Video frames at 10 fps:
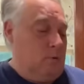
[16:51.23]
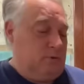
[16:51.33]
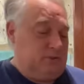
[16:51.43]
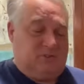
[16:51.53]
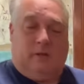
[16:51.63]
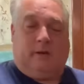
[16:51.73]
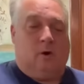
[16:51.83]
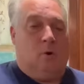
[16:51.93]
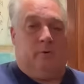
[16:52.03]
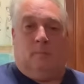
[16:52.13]
would just let it
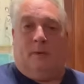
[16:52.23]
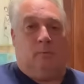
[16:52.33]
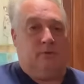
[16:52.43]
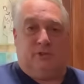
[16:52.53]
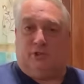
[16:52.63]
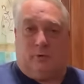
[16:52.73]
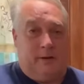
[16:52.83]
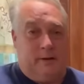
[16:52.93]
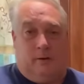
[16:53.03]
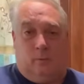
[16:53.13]
go and the meat would just shred
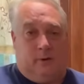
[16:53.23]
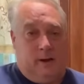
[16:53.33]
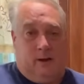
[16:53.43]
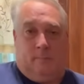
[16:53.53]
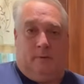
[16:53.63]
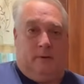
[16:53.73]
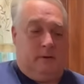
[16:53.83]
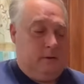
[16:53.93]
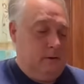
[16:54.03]
in and would kind of be,